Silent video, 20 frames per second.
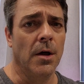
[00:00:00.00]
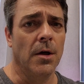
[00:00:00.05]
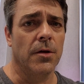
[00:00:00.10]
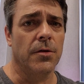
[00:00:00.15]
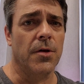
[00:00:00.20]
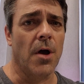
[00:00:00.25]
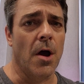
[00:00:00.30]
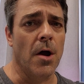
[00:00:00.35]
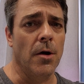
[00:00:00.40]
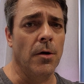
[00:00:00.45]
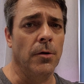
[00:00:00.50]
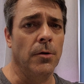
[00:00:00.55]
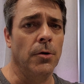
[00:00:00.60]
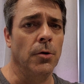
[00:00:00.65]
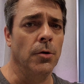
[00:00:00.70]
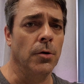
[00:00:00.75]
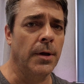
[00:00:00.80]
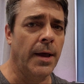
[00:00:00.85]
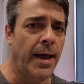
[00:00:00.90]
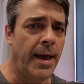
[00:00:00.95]
So
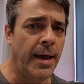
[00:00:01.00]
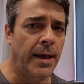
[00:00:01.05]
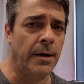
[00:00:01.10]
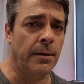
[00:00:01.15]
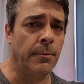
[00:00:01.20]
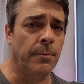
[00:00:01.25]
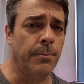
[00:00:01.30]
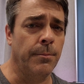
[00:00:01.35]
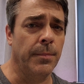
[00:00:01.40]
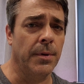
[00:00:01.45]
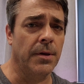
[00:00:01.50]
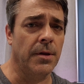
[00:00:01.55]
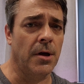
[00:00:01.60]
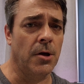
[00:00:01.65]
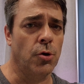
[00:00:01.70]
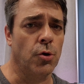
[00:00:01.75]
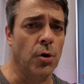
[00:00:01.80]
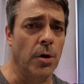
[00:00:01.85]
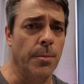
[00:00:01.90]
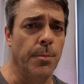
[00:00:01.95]
you can
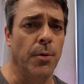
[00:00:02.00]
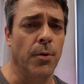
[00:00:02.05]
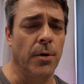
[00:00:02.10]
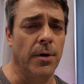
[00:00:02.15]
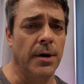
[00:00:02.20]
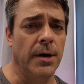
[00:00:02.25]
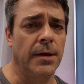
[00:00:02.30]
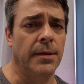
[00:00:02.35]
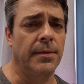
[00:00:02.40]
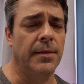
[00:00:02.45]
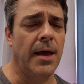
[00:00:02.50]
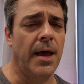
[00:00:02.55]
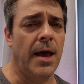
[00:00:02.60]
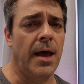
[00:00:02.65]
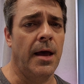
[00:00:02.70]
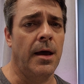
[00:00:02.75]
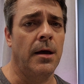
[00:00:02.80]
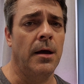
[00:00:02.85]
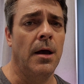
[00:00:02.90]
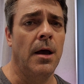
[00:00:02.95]
potentially put it in
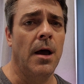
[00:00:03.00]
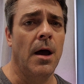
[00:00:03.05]
there